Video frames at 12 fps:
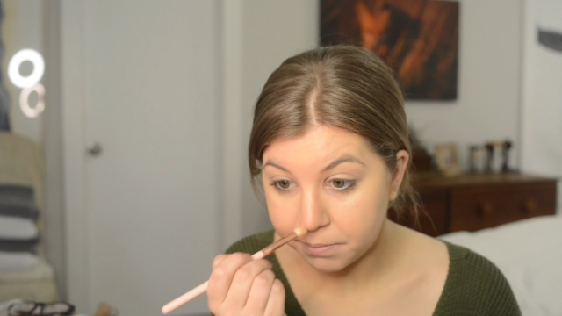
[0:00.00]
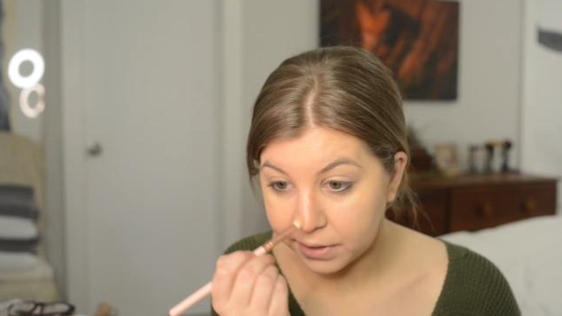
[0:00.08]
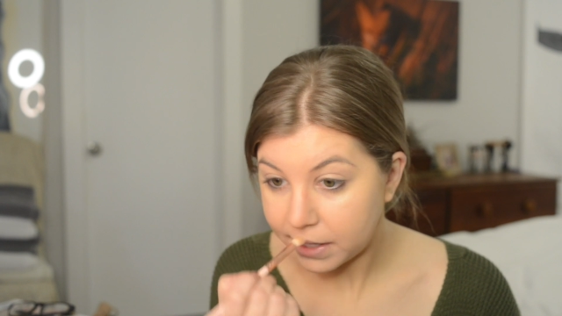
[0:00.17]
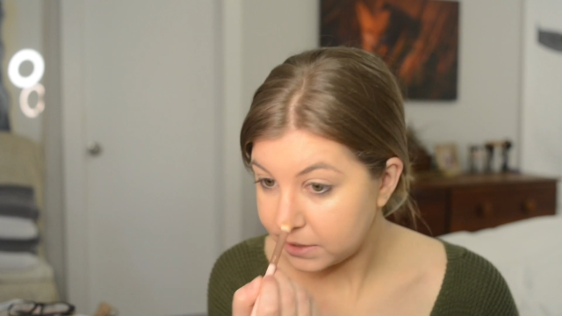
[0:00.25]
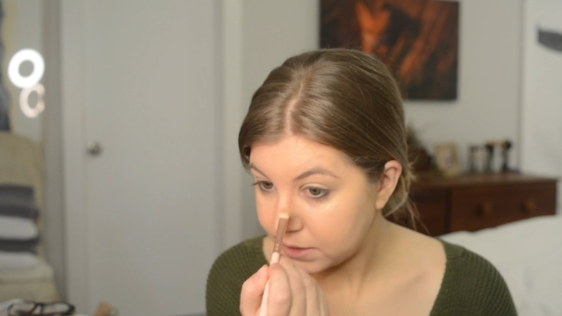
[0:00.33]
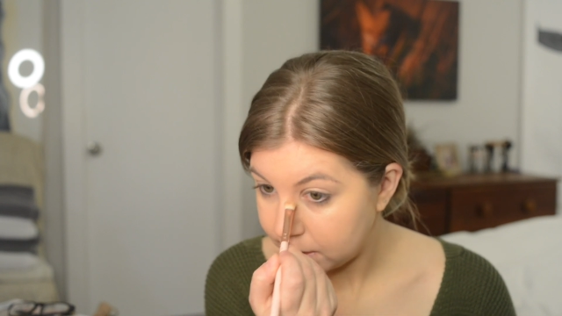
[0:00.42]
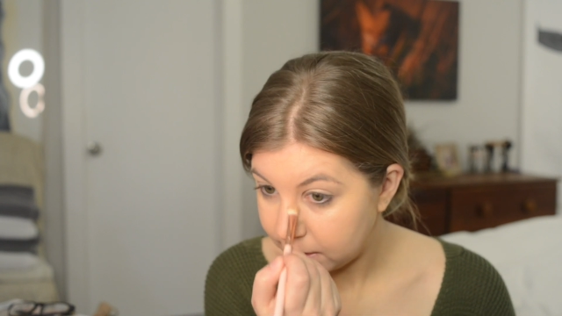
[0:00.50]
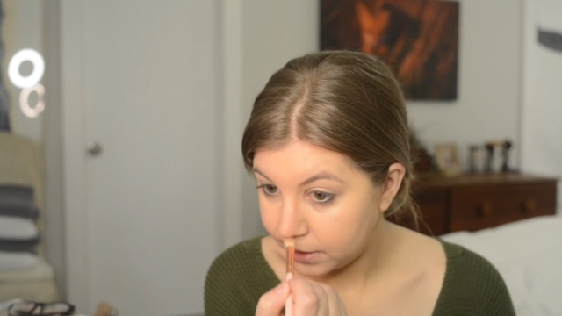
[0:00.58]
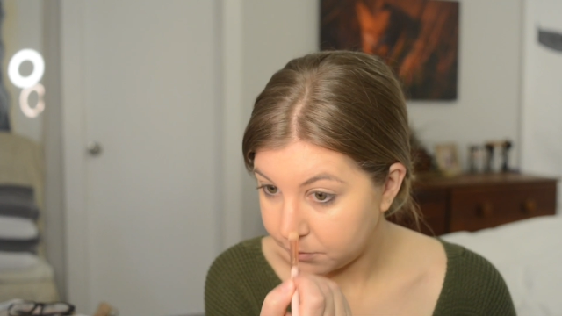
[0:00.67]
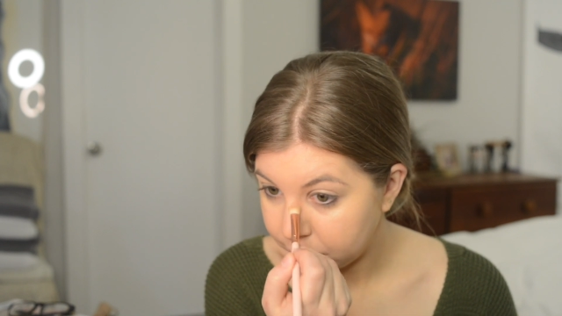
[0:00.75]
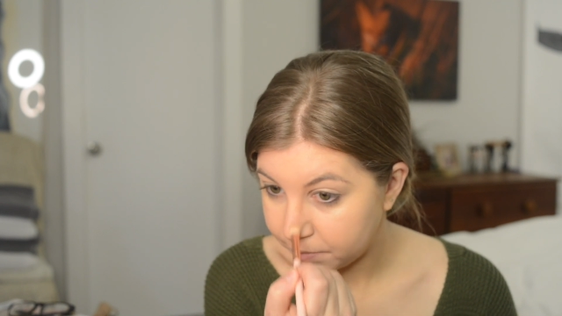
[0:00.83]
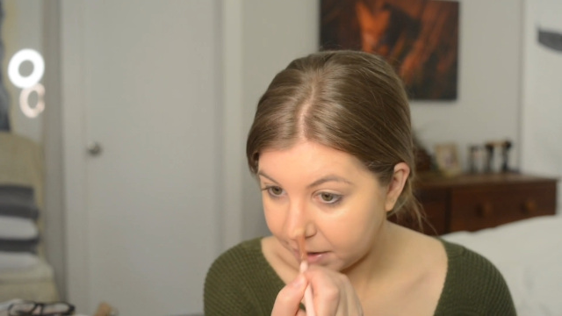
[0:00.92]
blended
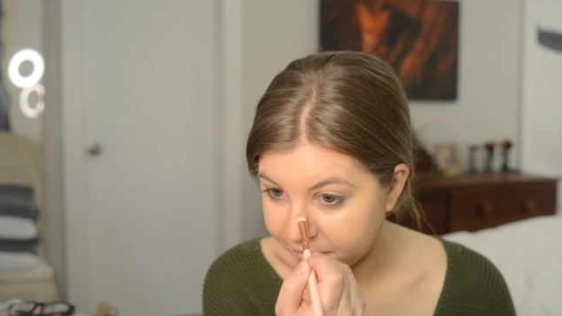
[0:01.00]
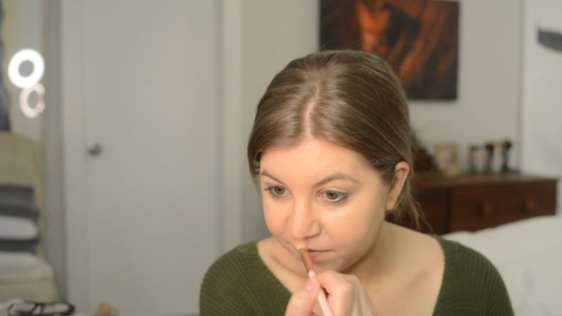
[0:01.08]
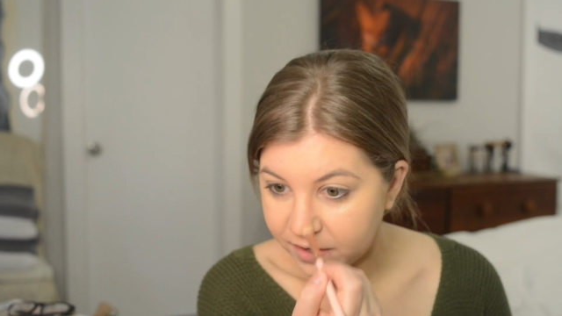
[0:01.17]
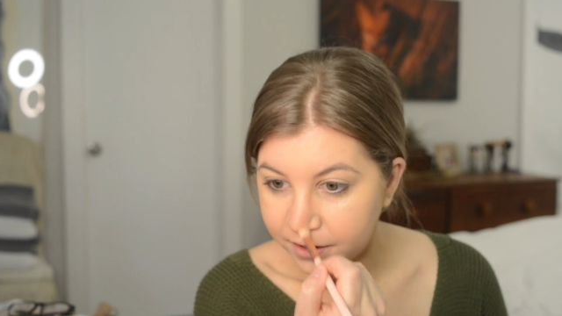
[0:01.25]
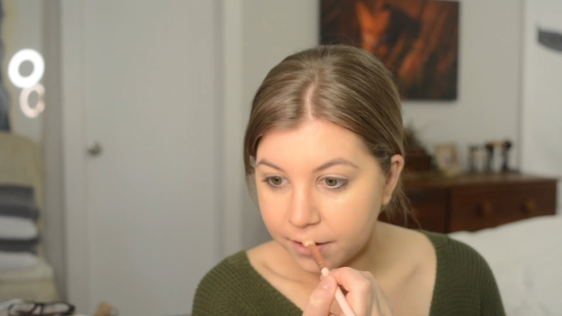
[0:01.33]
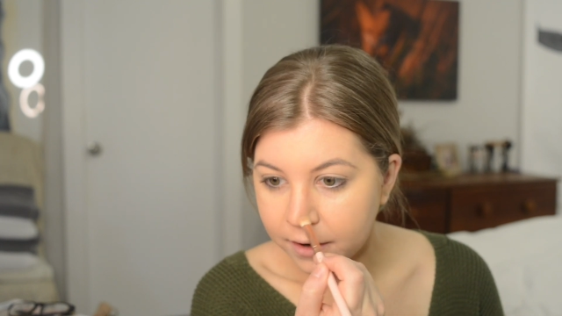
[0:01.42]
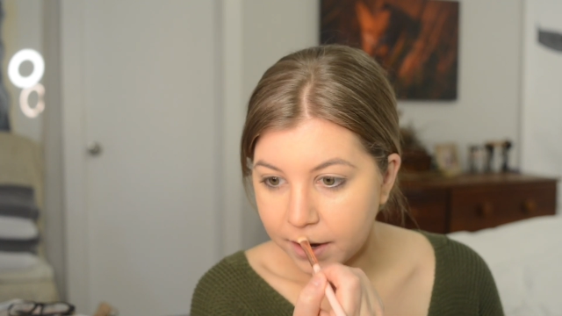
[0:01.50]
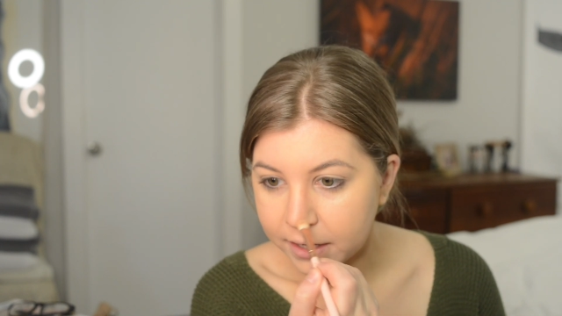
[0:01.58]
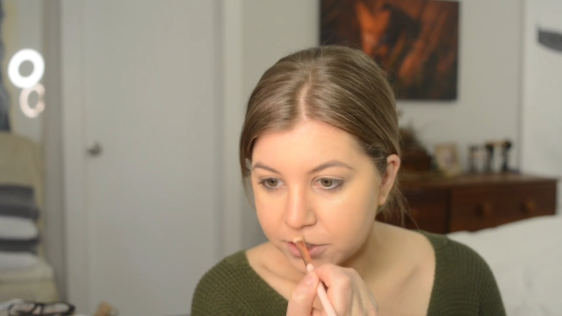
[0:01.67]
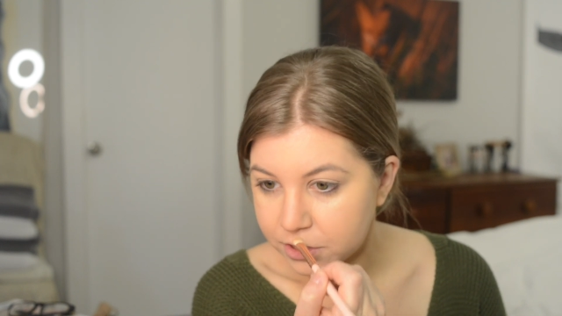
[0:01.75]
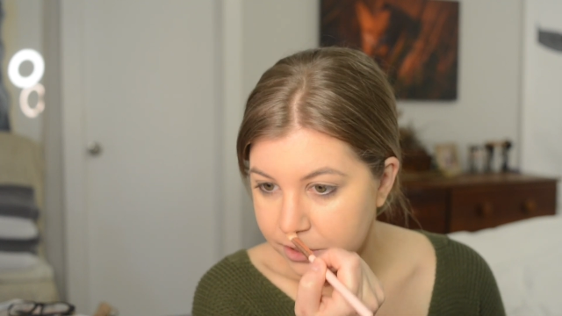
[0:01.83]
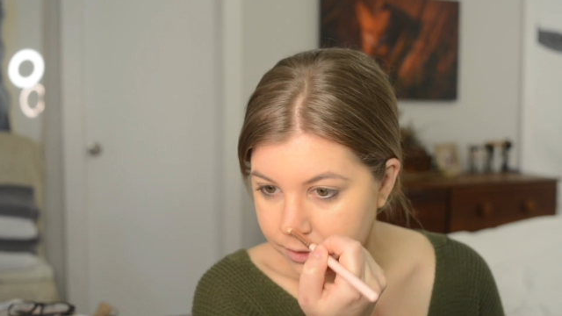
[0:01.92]
in with my finger,
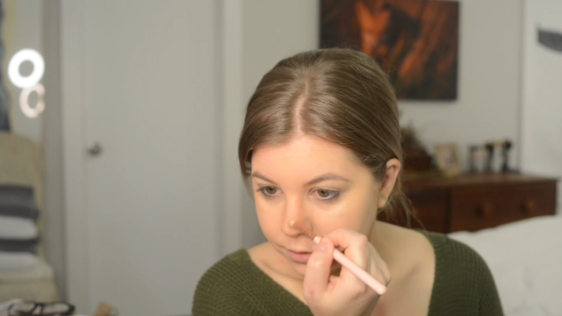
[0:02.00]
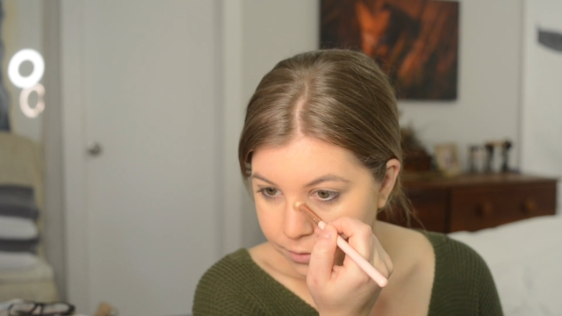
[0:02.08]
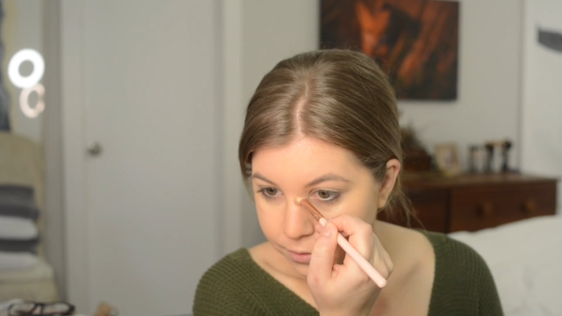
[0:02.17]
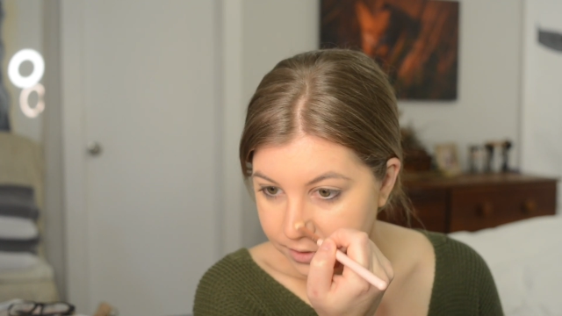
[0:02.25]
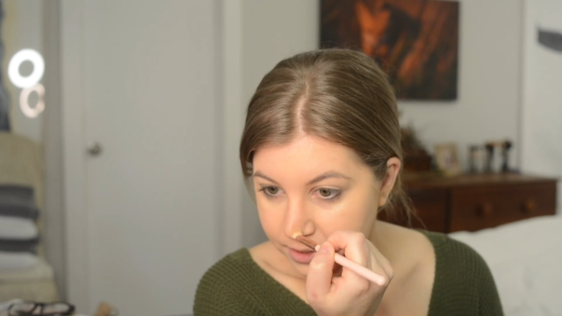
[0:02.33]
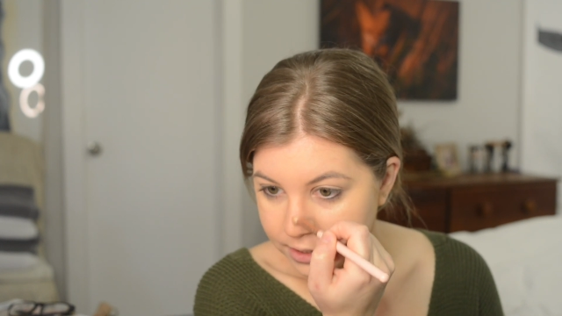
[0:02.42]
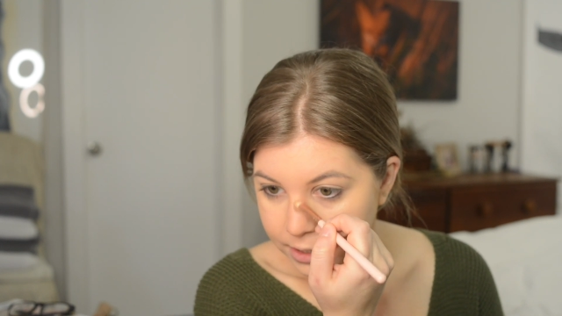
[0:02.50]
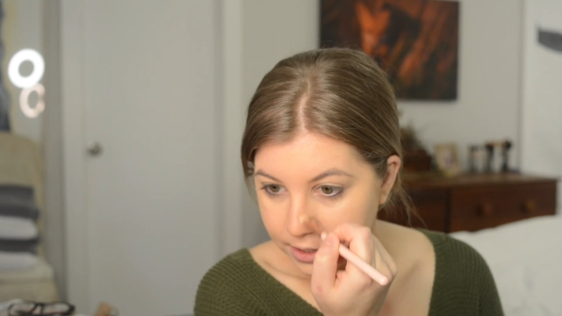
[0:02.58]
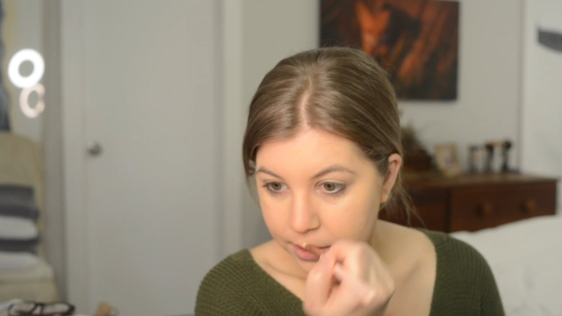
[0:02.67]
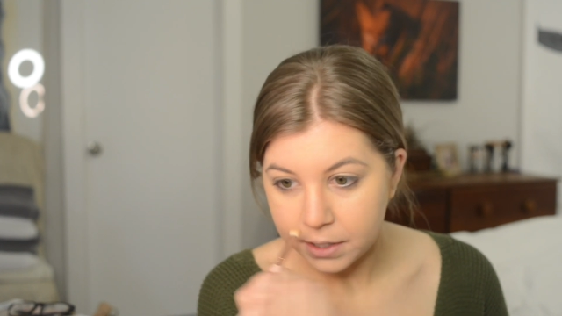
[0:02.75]
I just use